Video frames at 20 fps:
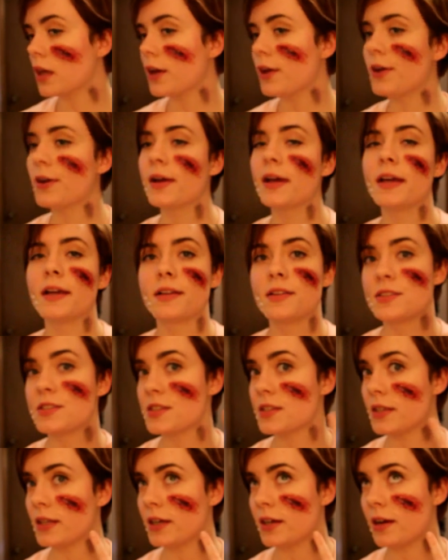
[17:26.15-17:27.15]
Okay,
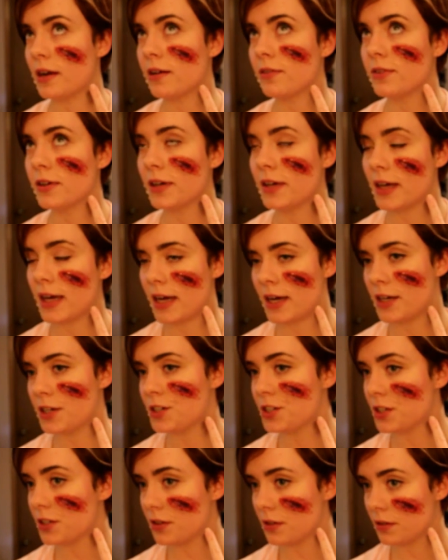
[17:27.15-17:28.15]
so there you have your
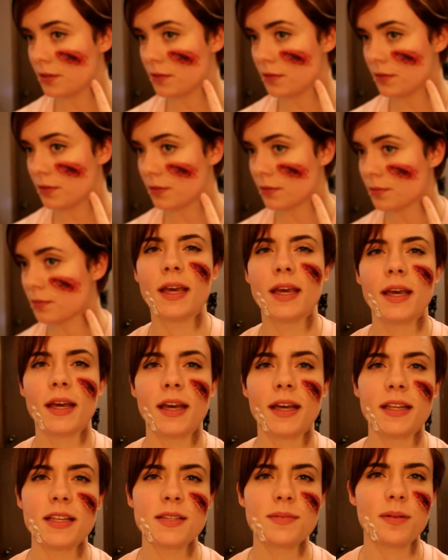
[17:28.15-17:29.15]
gash.
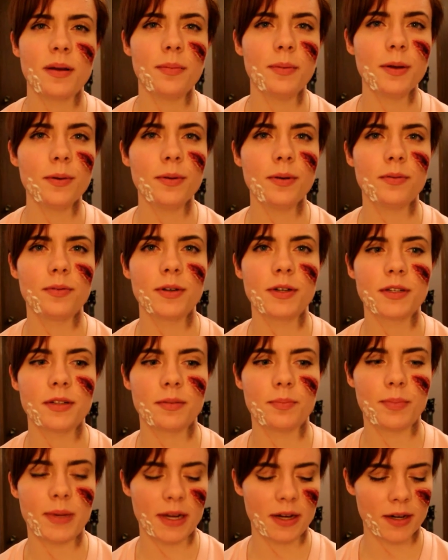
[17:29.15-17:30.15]
And this probably would have
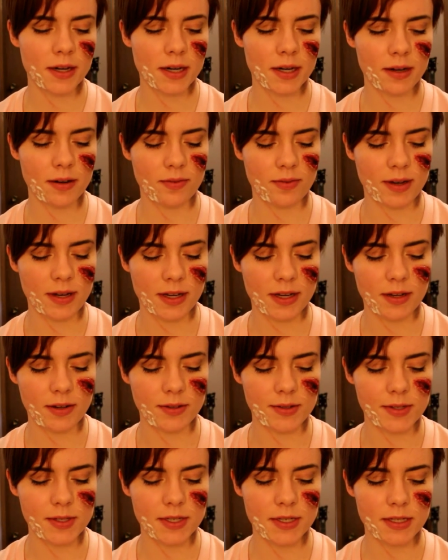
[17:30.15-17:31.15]
worked better if I
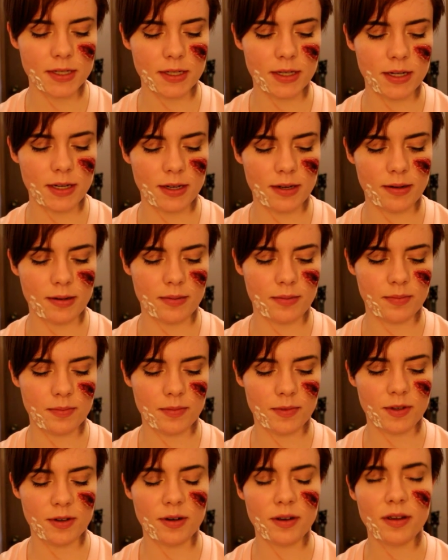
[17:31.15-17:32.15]
used,
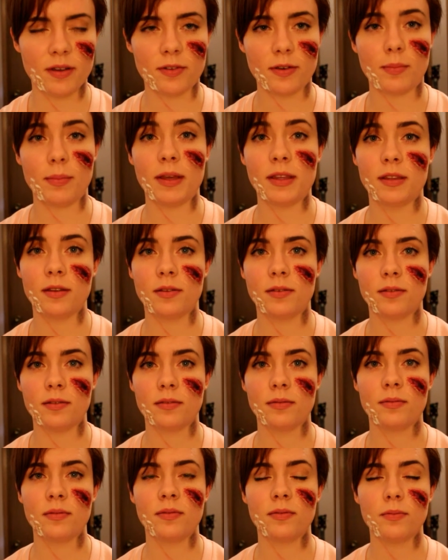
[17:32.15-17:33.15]
if I made the
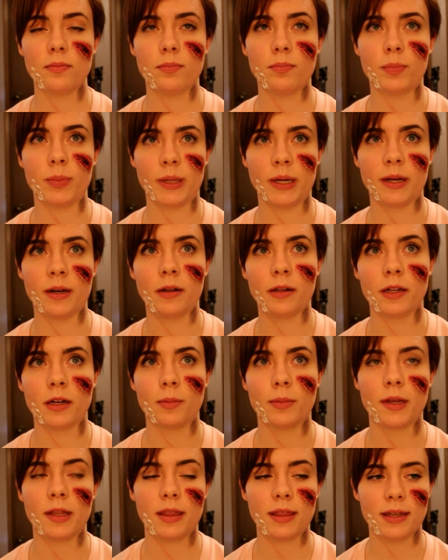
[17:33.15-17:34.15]
blood a little
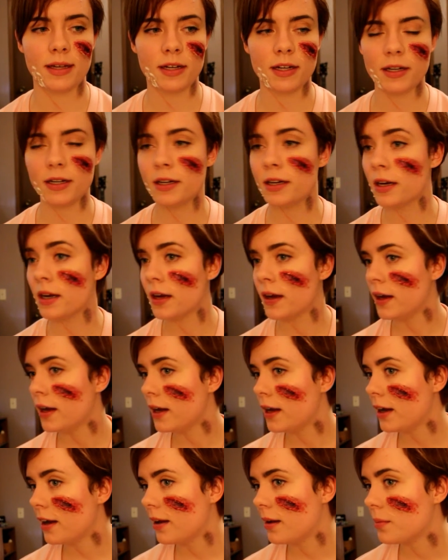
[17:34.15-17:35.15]
bit thicker.
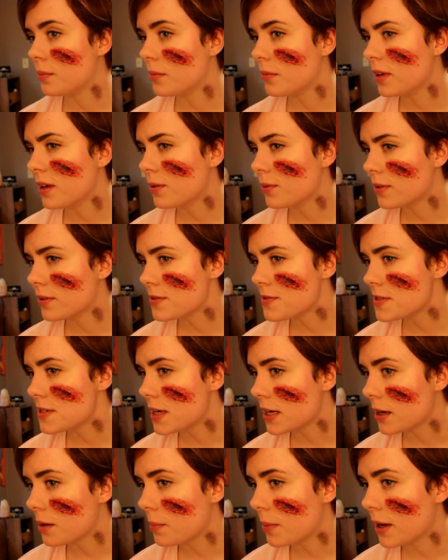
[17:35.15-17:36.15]
It would have
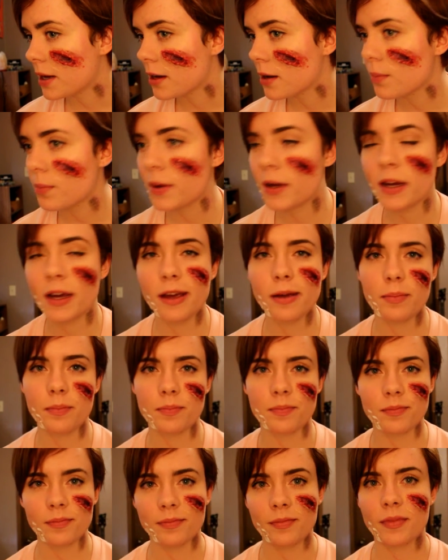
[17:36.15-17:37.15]
stuck better, but
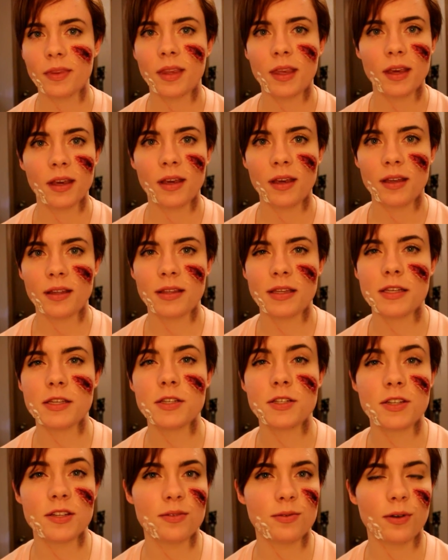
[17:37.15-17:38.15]
this
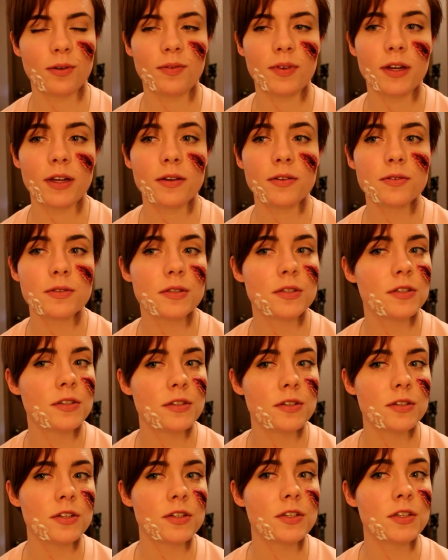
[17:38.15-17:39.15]
is just for videos,
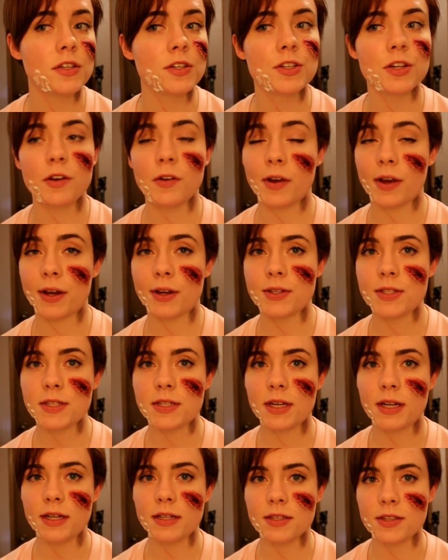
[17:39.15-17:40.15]
just to show you how it's
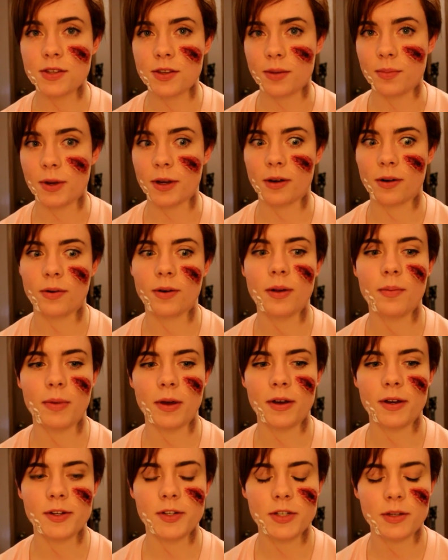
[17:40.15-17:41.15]
done, so I'm not going to worry
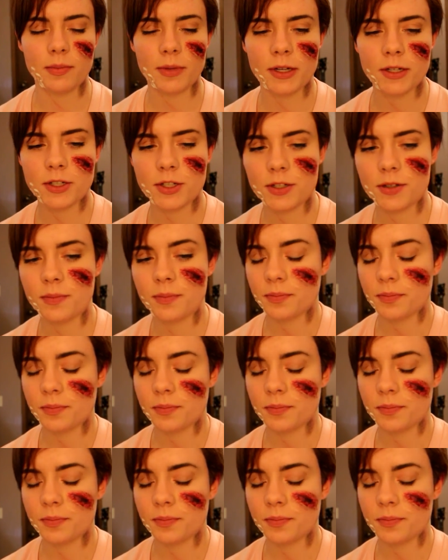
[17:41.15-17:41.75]
about it too much.